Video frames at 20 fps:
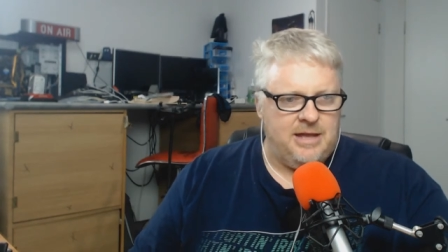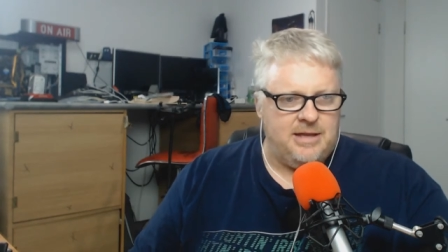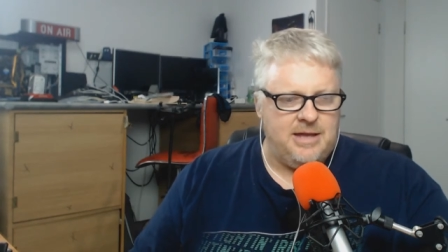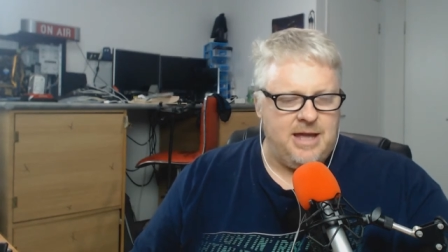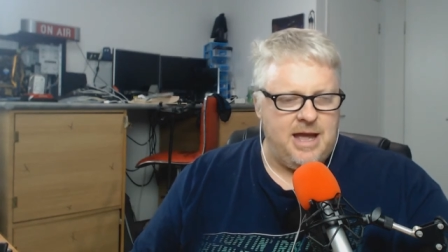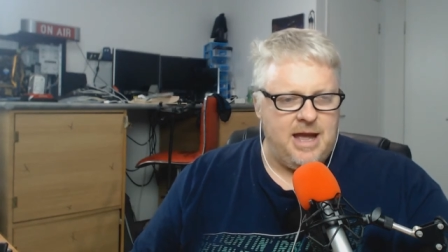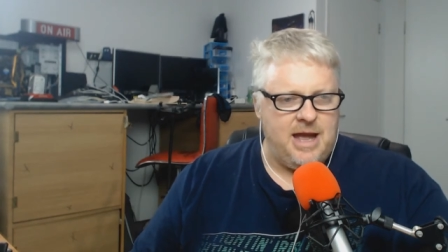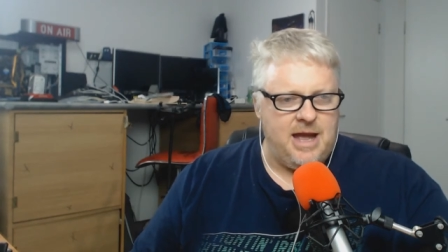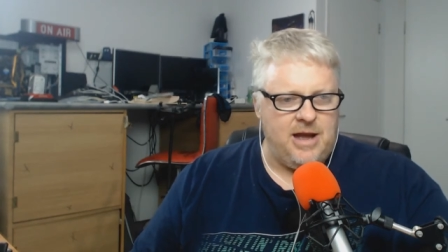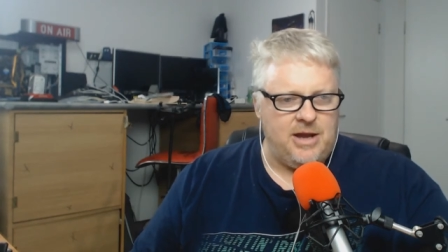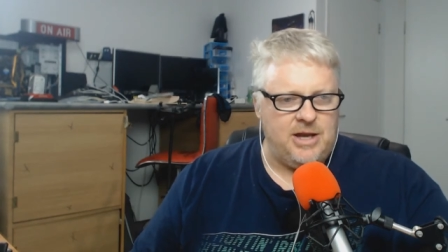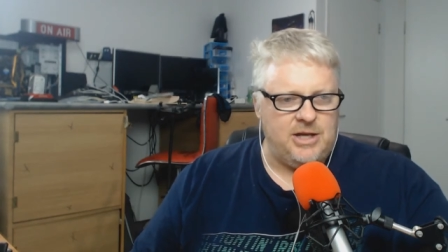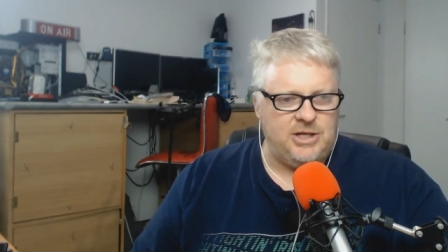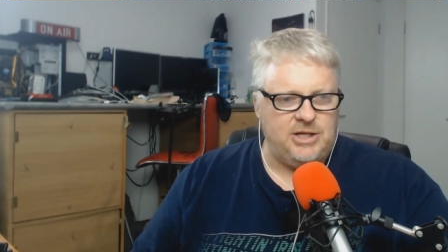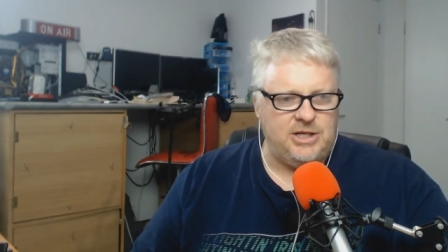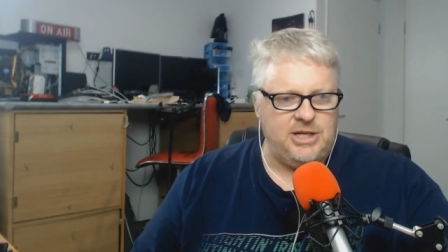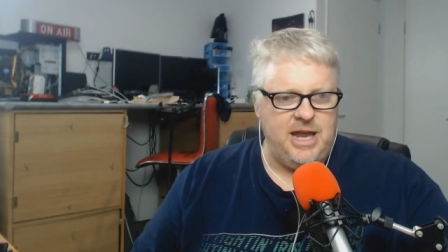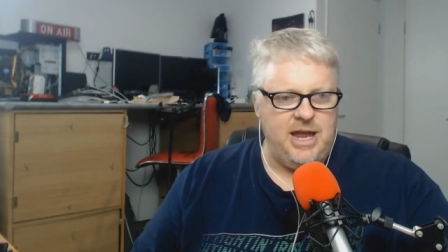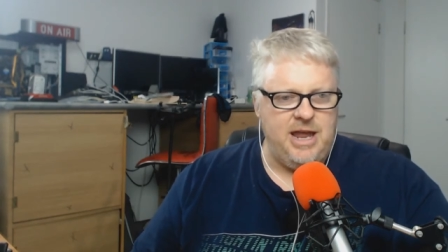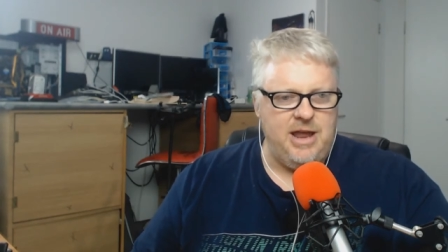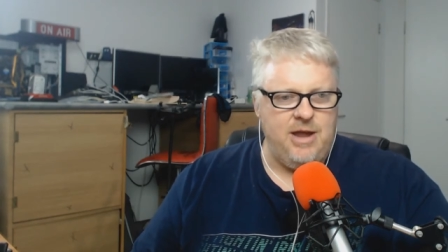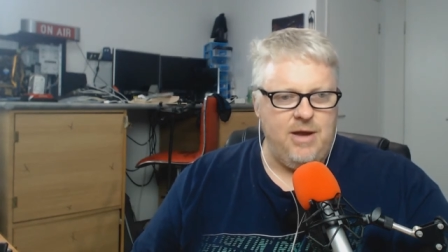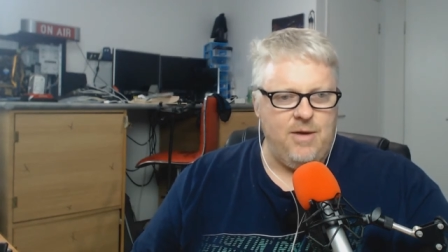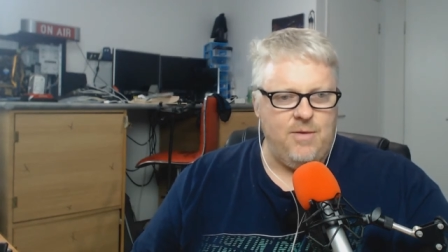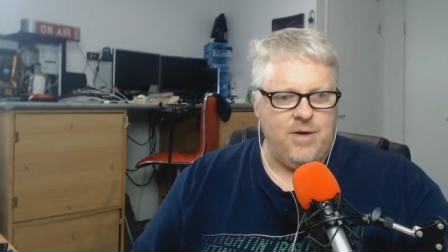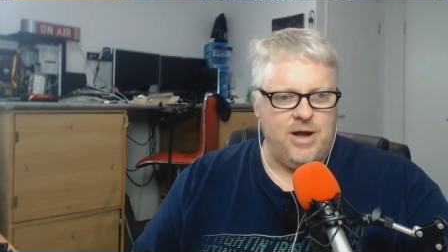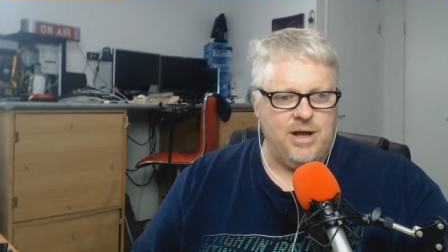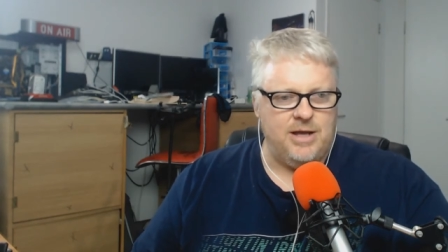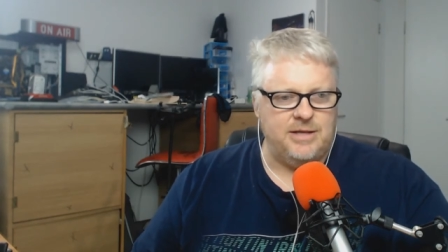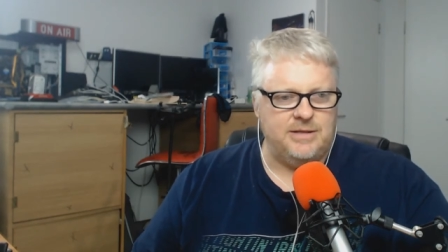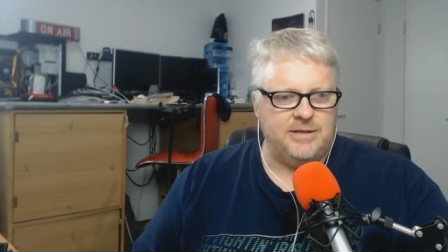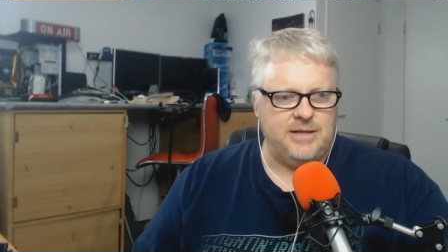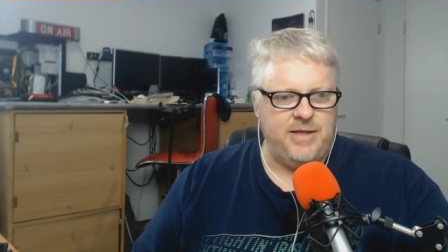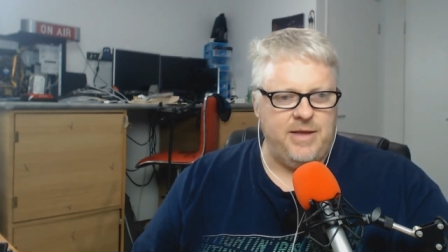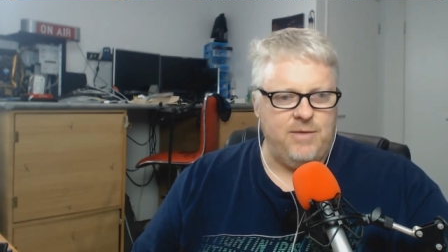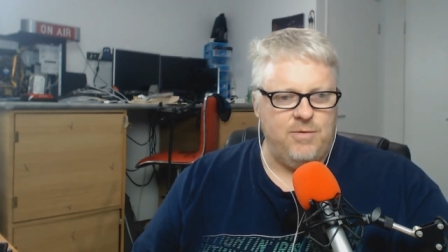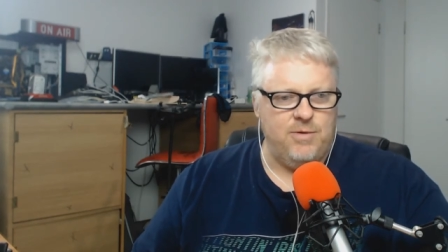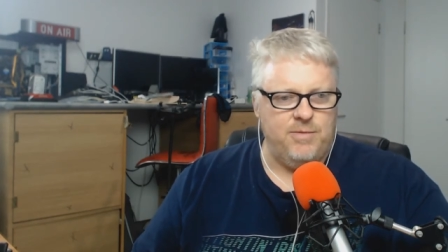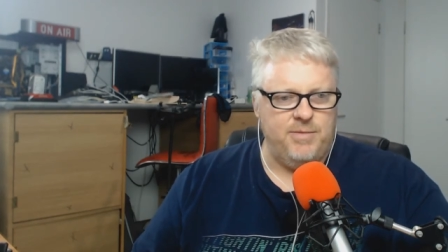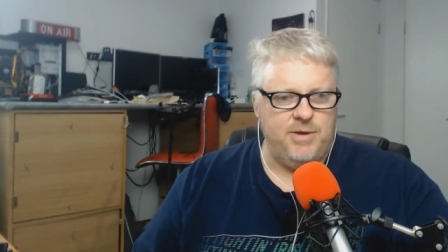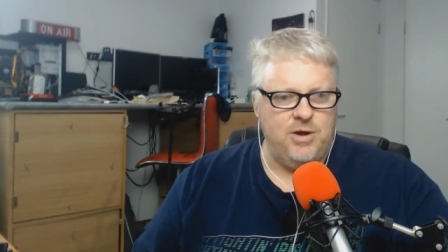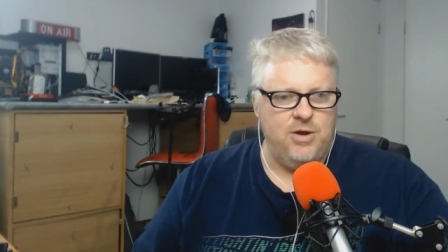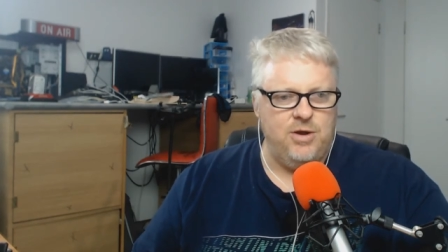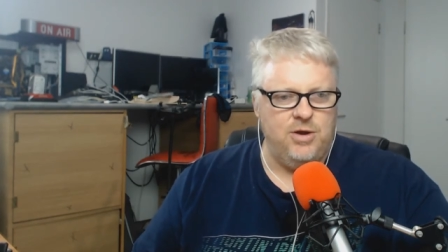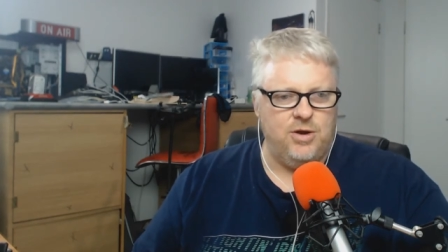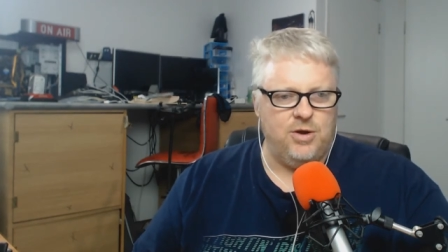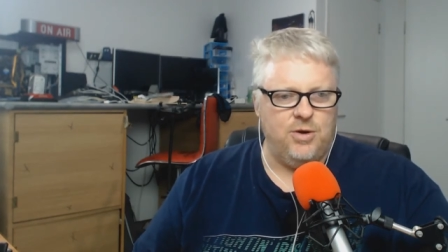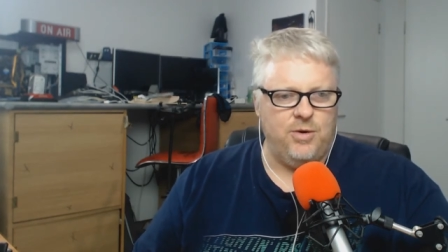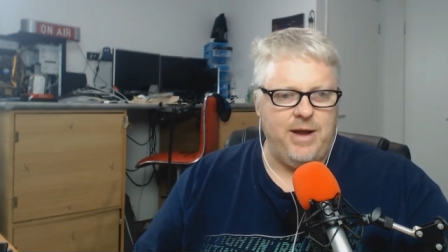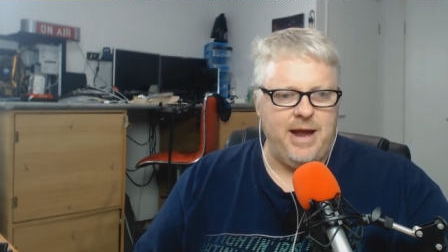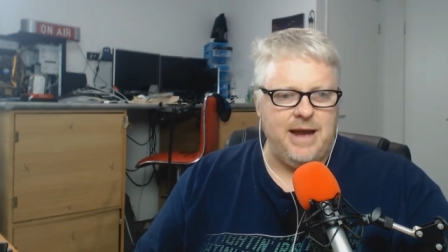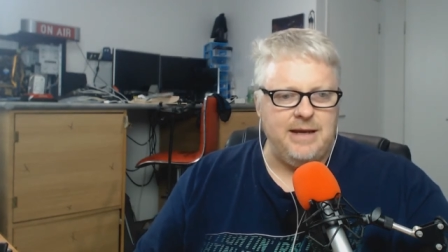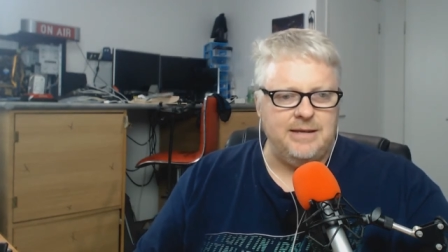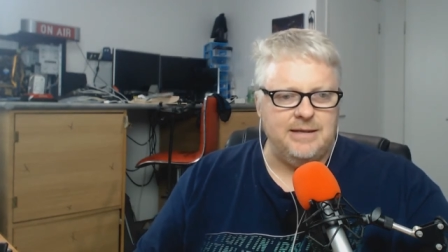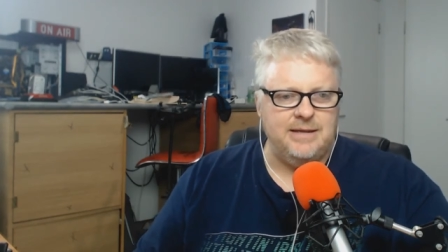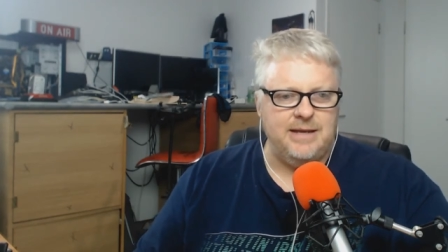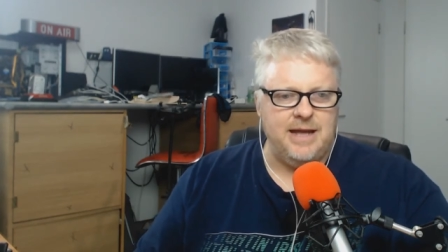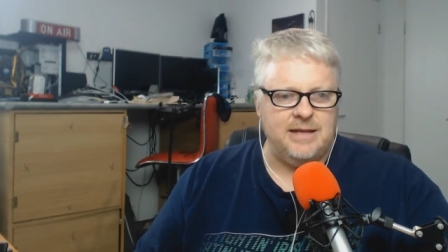Now, she was the woman who created